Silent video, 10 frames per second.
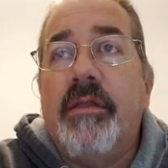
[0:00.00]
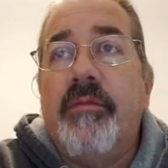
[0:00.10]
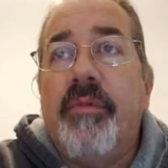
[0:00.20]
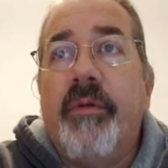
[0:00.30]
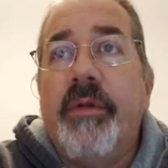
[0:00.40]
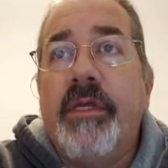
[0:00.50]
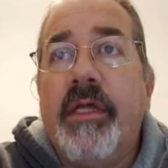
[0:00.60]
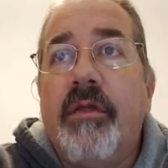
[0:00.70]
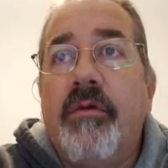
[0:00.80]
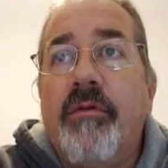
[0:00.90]
permanent
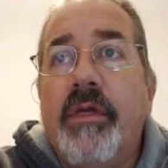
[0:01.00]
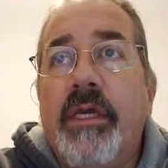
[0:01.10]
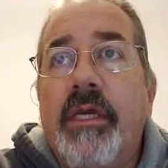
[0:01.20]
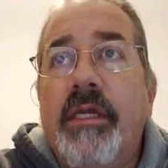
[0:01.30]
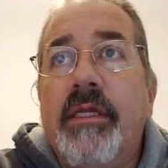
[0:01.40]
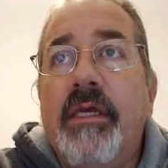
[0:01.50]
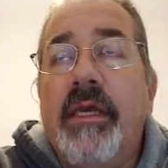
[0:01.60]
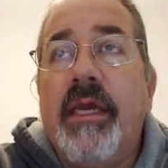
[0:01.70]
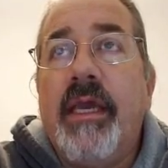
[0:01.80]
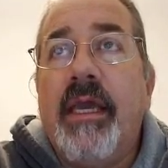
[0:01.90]
yellow
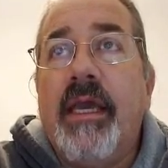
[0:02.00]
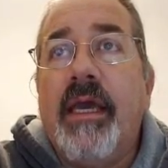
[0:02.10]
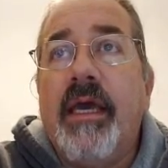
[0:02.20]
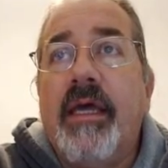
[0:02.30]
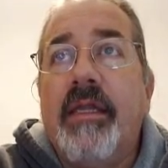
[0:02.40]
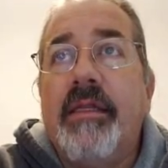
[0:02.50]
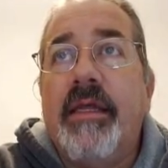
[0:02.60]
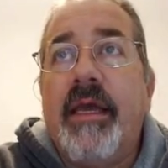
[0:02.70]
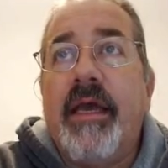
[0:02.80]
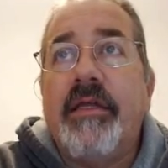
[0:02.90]
green and
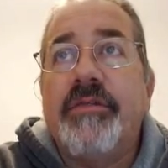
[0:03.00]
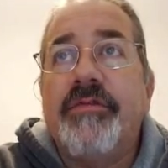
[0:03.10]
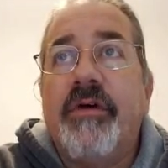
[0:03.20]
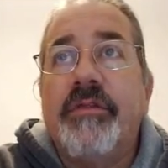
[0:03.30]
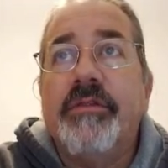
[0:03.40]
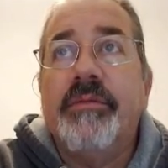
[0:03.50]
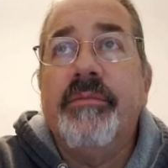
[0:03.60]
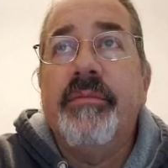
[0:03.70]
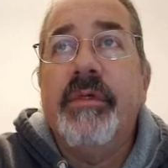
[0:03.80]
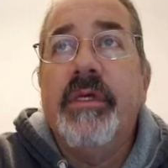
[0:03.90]

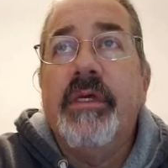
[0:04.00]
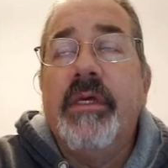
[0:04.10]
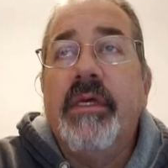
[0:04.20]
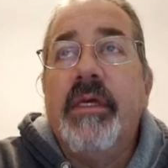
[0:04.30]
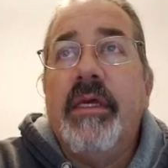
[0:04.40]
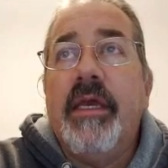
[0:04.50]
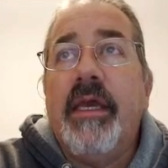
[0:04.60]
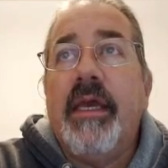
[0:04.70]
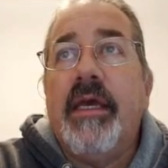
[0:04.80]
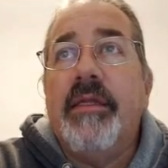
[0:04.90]
asphaltum,
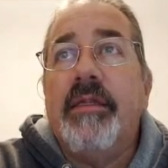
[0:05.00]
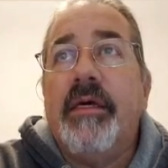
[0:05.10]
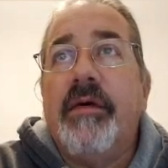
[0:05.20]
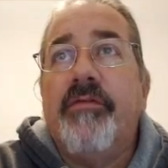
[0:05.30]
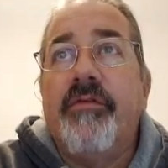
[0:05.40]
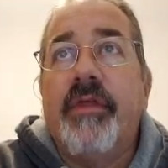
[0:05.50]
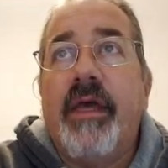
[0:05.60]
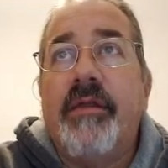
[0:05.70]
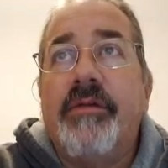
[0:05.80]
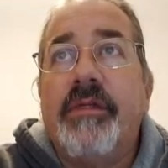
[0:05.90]
and for
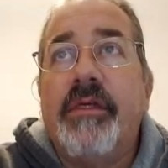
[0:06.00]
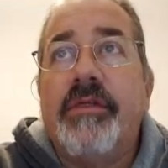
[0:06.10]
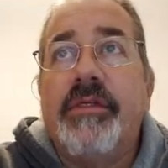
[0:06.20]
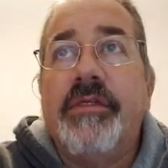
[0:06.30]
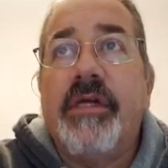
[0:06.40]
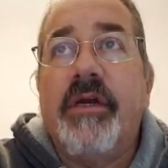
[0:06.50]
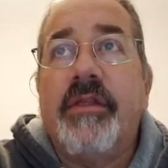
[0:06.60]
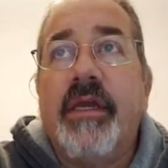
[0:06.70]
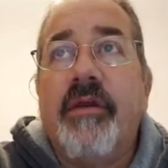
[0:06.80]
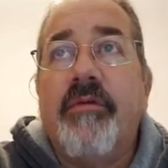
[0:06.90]
that to
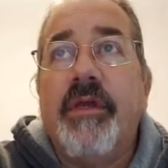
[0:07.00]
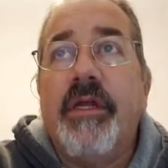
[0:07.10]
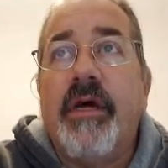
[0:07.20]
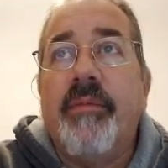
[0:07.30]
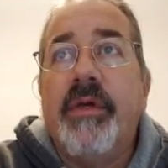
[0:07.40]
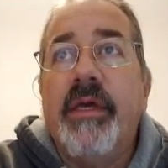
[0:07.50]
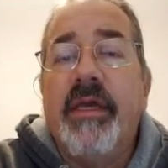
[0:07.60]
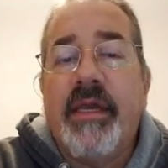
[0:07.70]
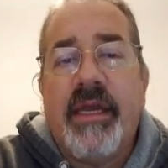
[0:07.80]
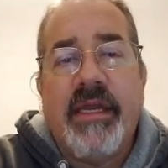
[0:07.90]
darken that green up,
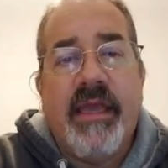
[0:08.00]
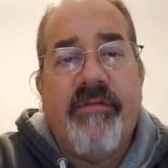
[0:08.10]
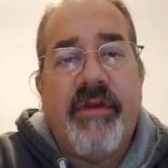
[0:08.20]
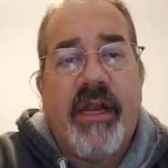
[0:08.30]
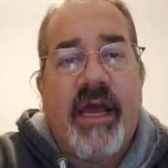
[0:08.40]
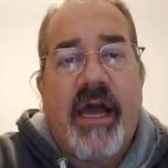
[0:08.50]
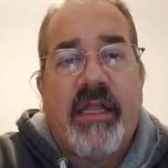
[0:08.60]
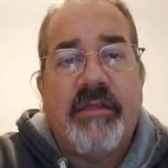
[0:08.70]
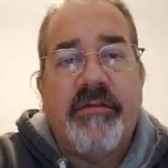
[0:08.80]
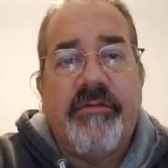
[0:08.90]
kind of gave it an
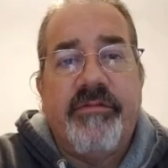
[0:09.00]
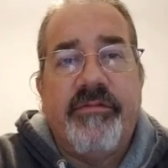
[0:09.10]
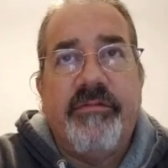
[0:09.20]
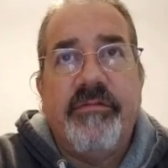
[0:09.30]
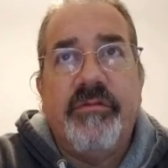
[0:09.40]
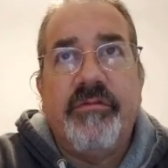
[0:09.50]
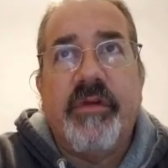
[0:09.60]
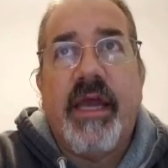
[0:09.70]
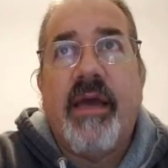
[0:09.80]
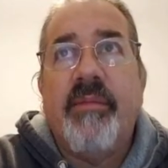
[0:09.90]
olive
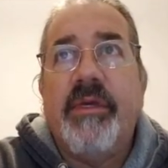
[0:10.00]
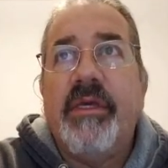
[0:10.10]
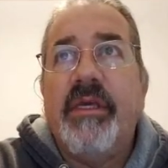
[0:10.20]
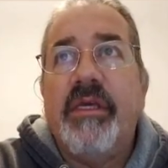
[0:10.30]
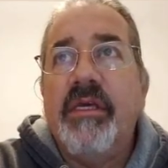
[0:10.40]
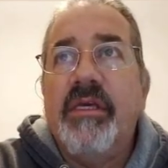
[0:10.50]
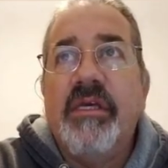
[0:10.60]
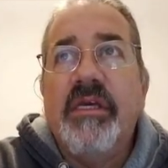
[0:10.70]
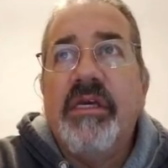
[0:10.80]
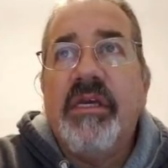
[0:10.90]
drabby
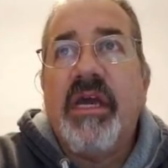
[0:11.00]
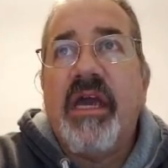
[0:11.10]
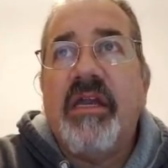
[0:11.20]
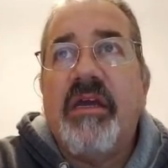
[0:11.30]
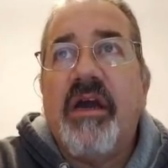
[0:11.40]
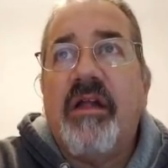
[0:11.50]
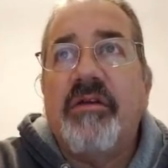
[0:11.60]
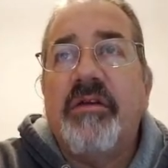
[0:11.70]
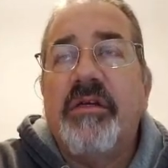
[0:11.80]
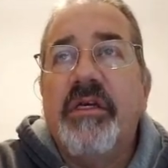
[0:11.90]
kind of
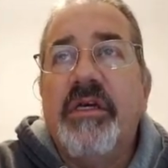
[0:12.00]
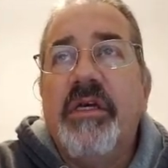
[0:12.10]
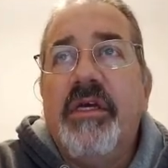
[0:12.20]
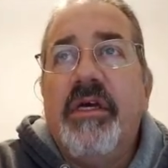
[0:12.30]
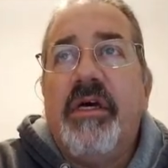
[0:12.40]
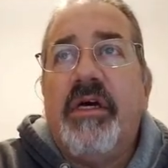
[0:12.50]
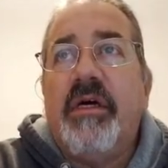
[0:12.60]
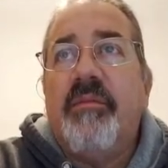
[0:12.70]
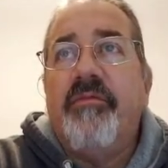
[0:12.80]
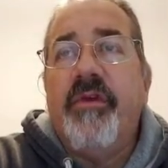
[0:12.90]
color,
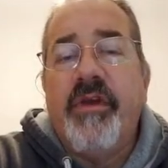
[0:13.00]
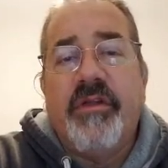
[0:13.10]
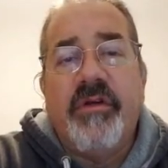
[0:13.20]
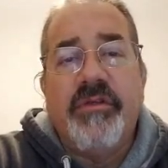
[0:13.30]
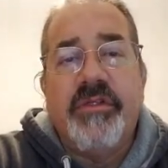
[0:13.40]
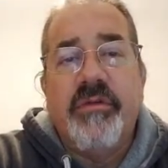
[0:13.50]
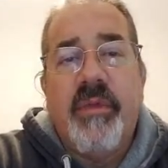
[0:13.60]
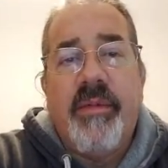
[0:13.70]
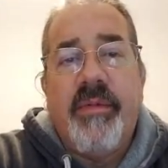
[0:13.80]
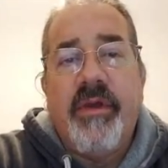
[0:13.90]
very close to
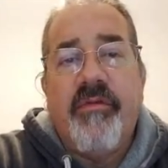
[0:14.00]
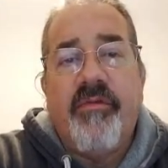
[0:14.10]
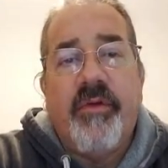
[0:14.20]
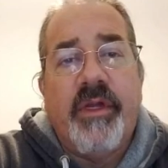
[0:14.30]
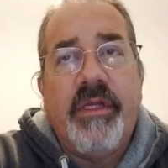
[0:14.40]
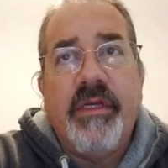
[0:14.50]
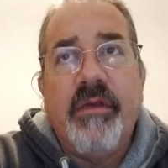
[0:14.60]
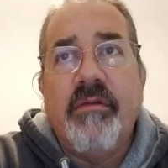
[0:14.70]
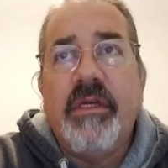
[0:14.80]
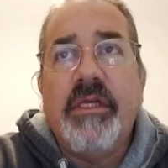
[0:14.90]
maybe a
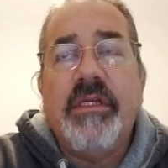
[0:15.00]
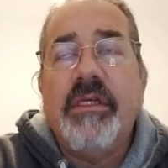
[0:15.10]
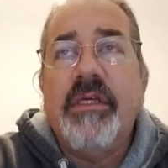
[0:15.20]
viridian green.